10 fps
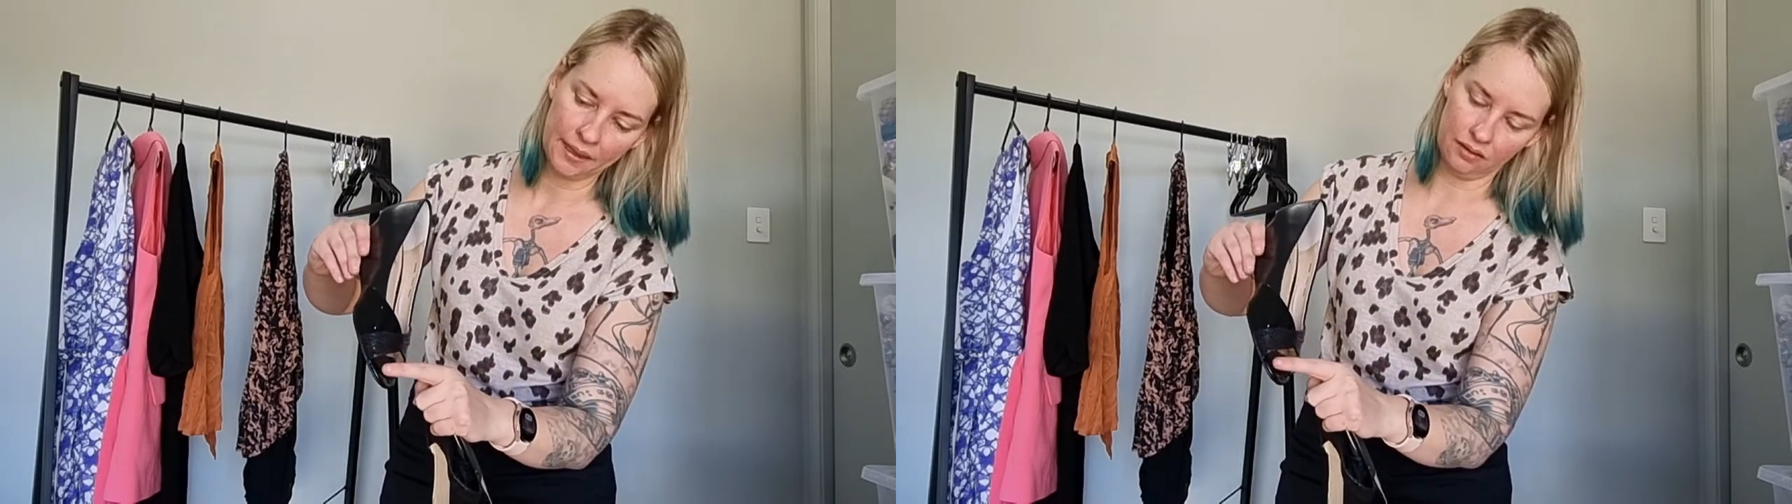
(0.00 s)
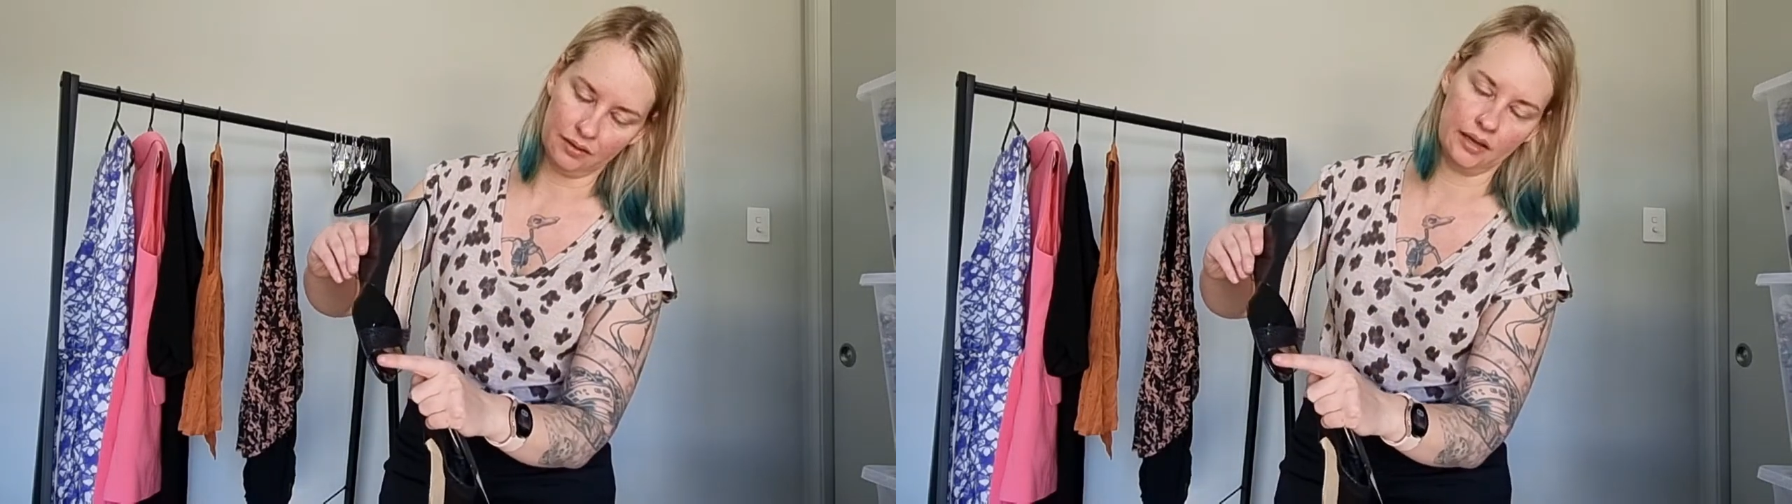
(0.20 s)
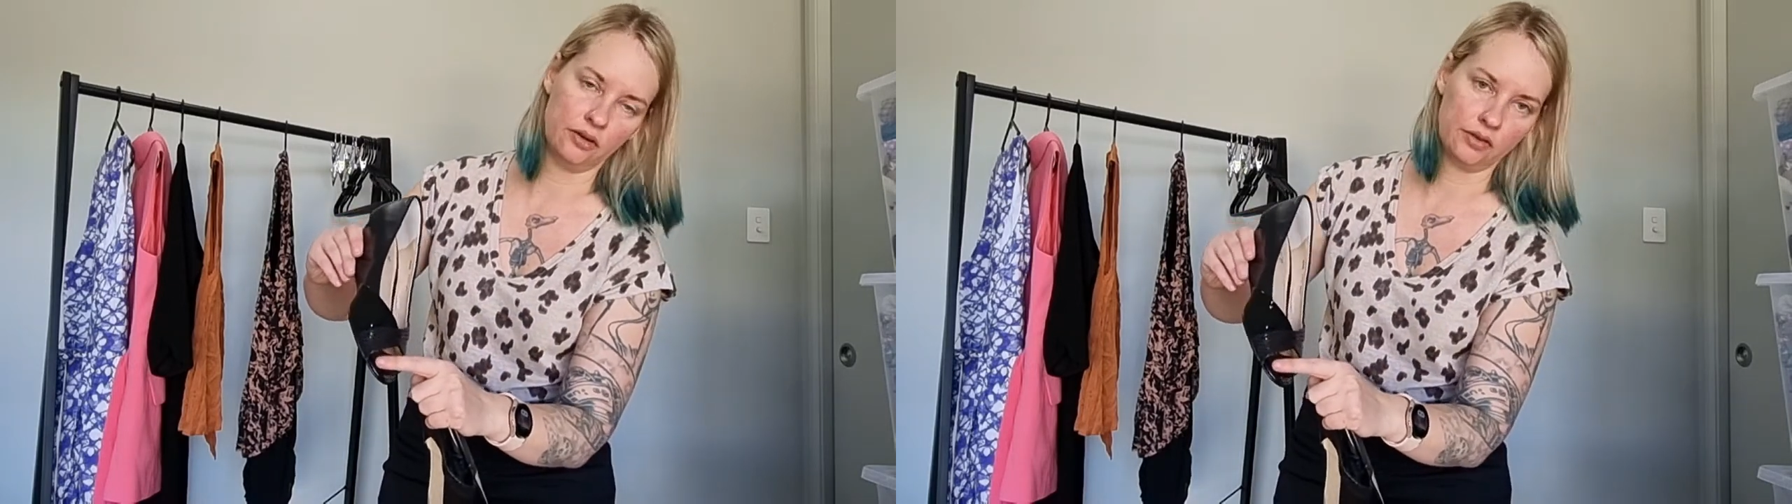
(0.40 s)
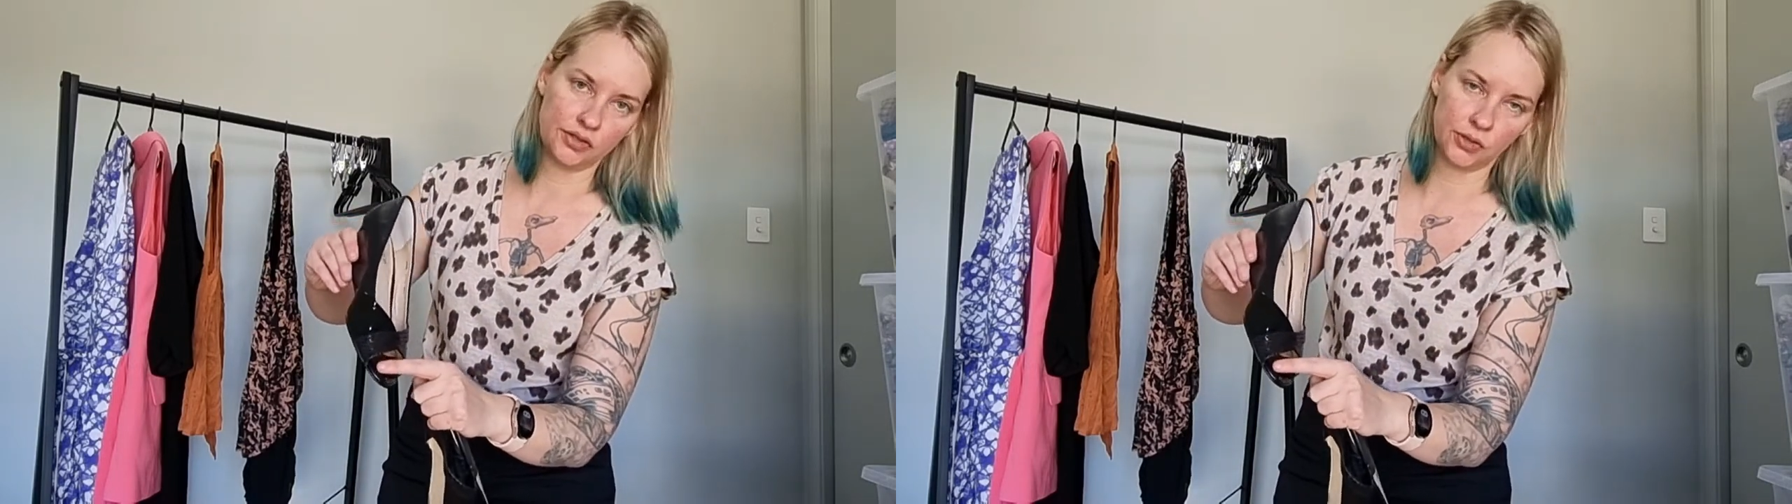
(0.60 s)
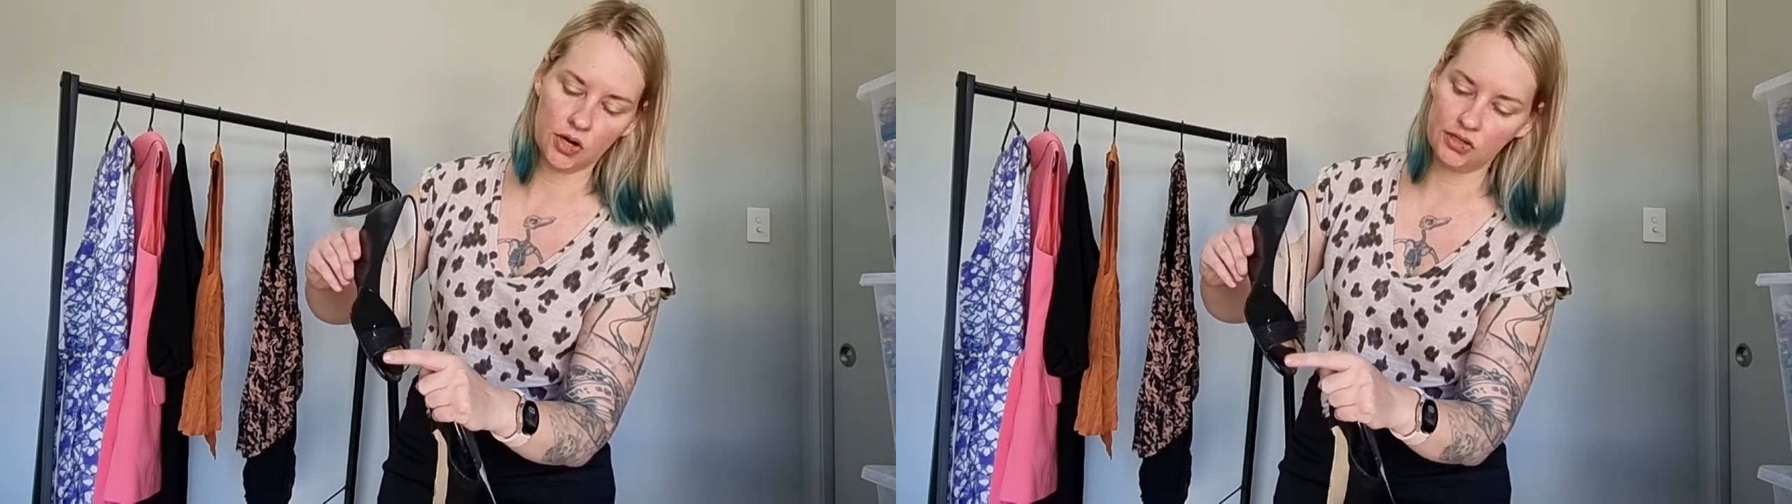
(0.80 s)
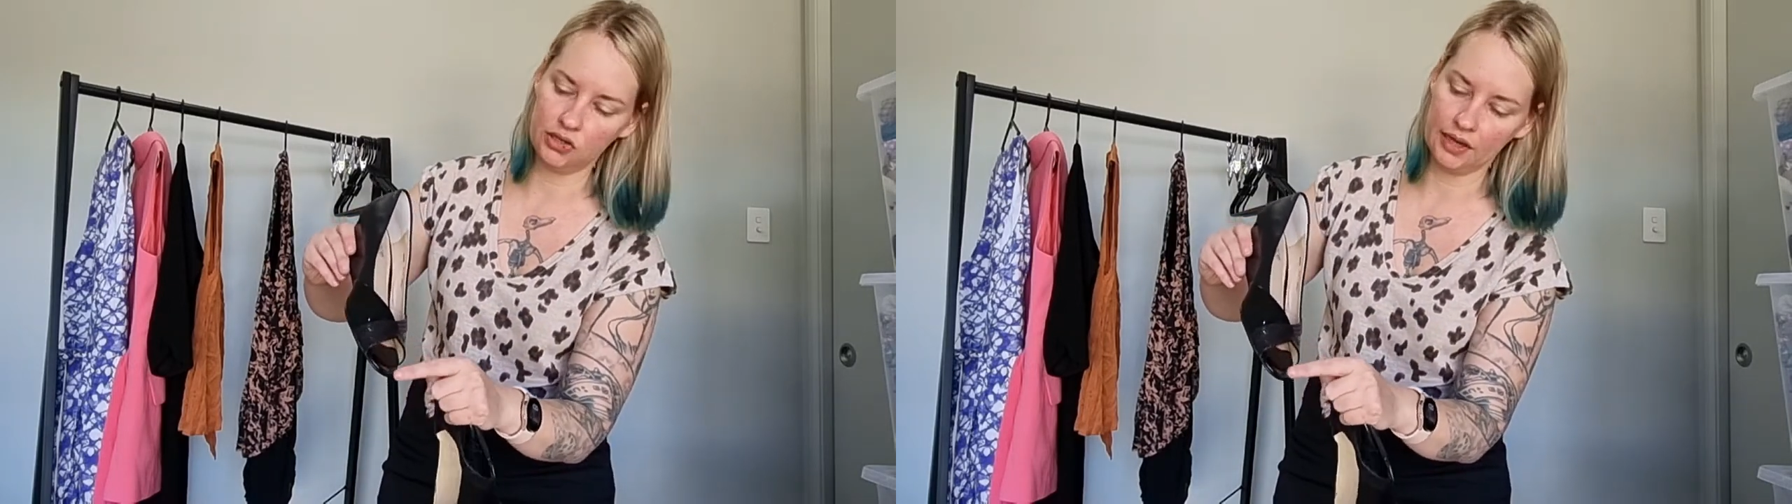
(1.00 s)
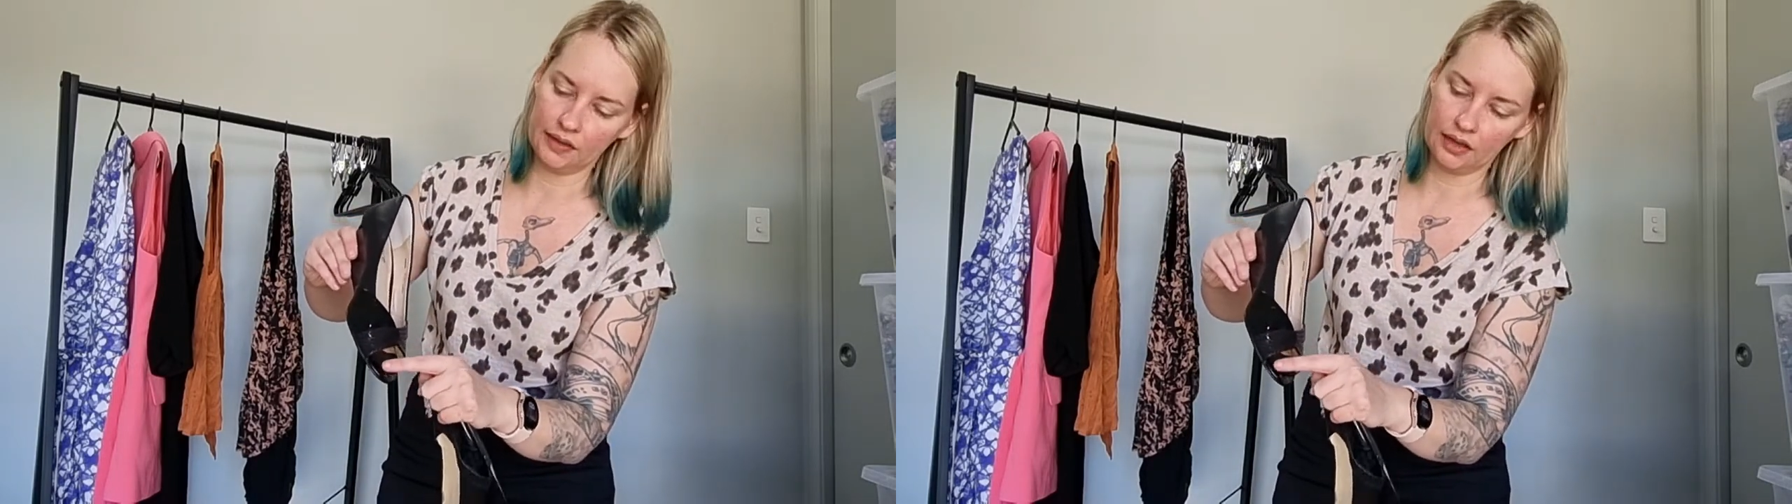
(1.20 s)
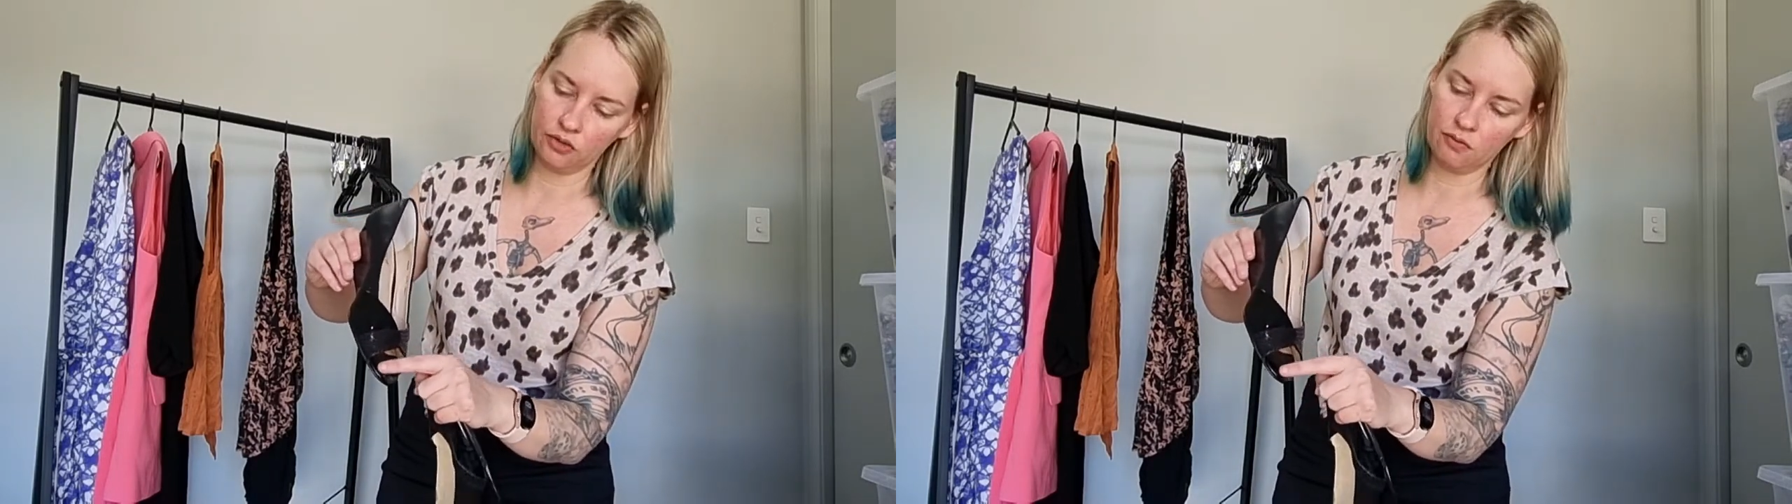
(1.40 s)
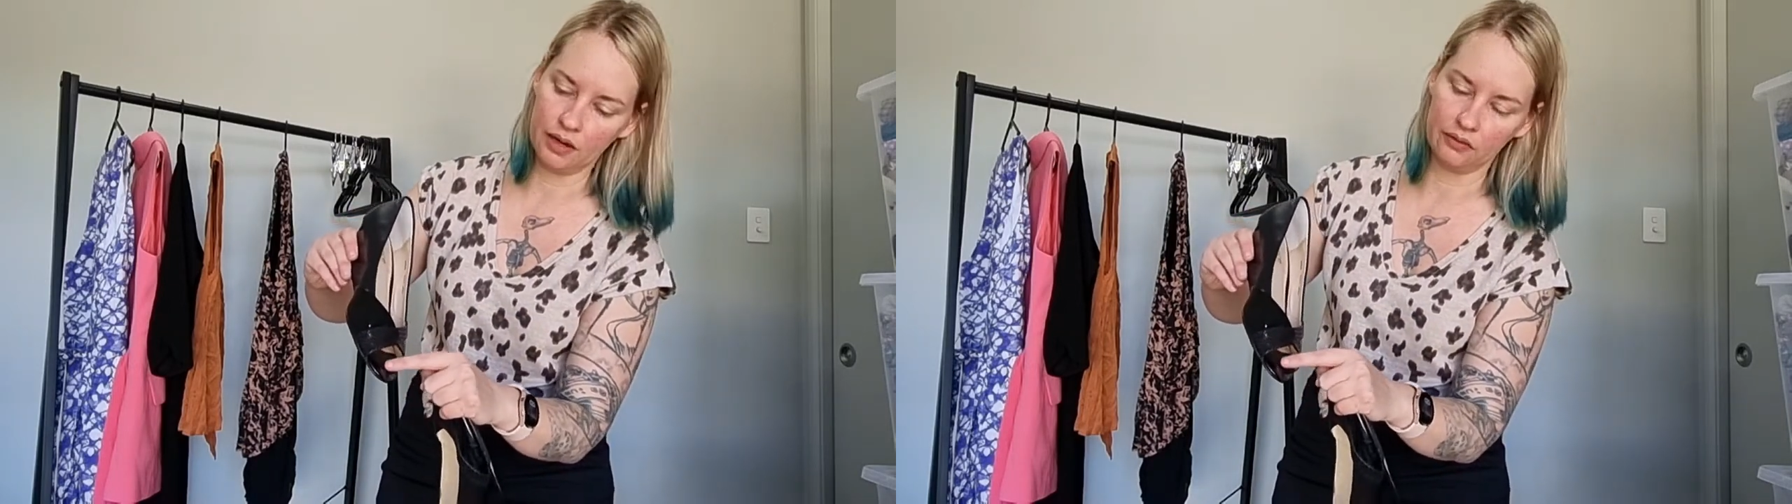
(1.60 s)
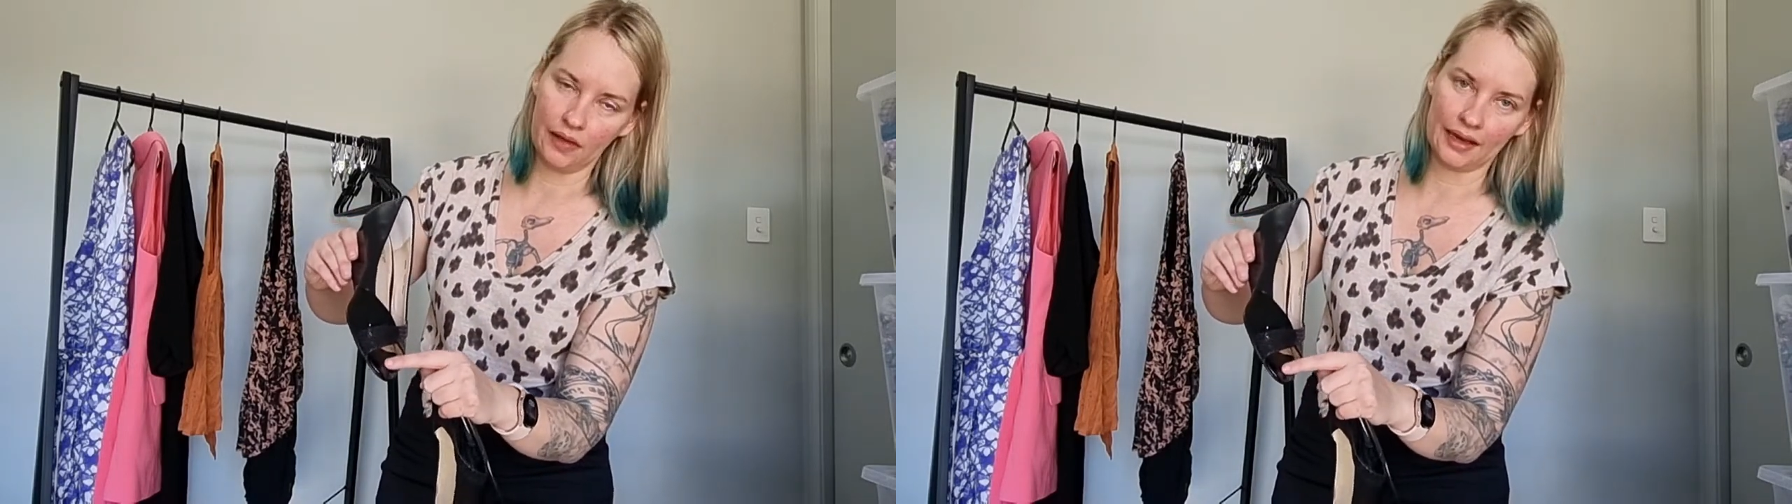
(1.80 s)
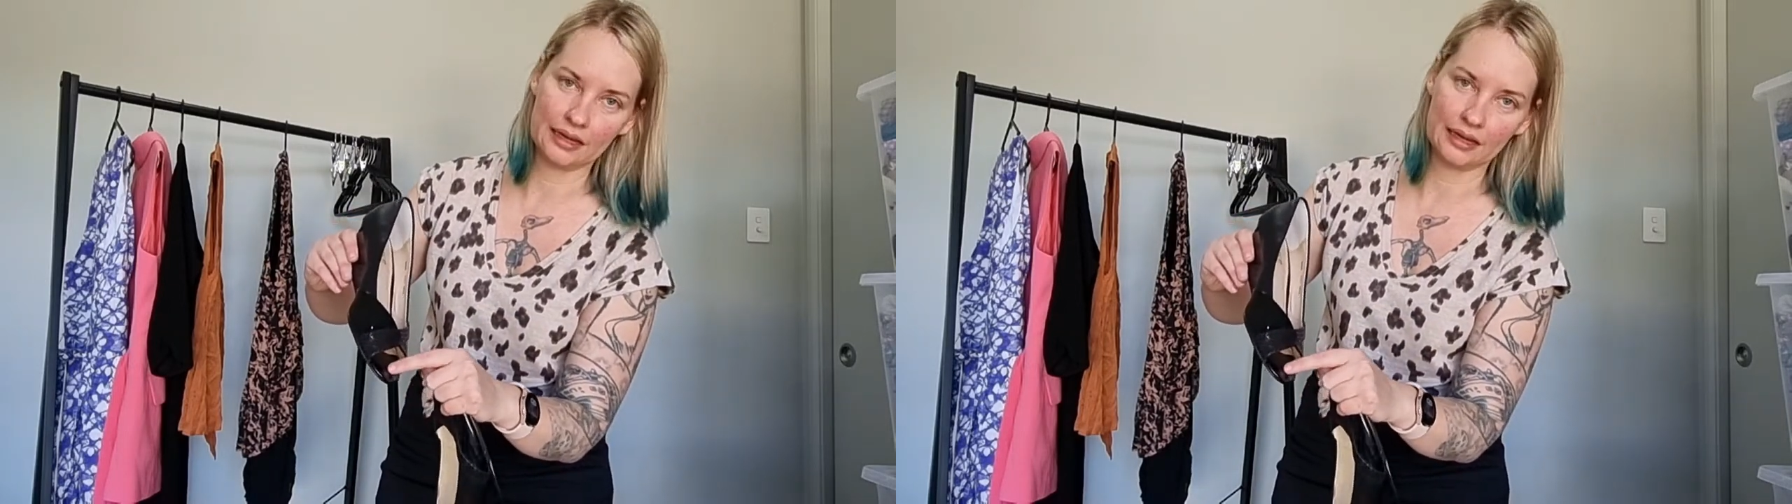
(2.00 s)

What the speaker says: I know it's gross, you get that little bit of like